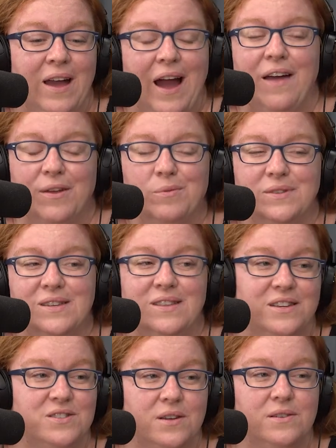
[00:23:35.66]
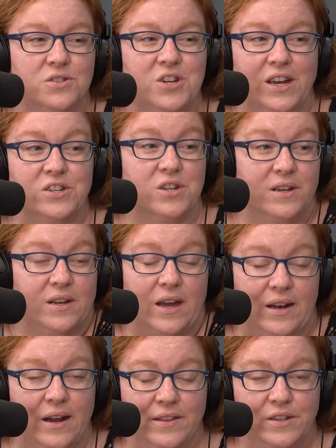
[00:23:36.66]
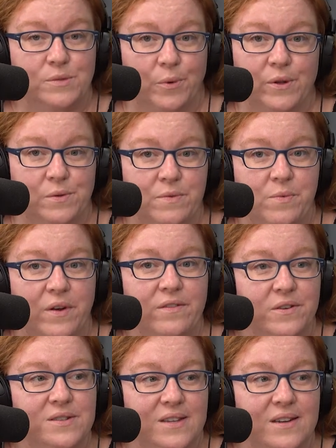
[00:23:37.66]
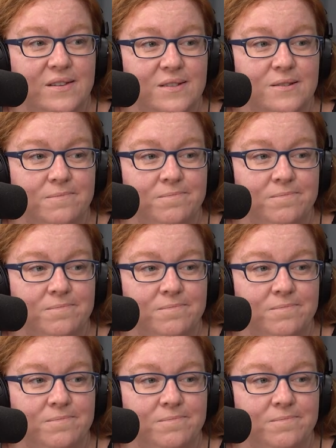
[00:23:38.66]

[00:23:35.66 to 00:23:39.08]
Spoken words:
I think we'll see things change, and I think sports will be one of those things.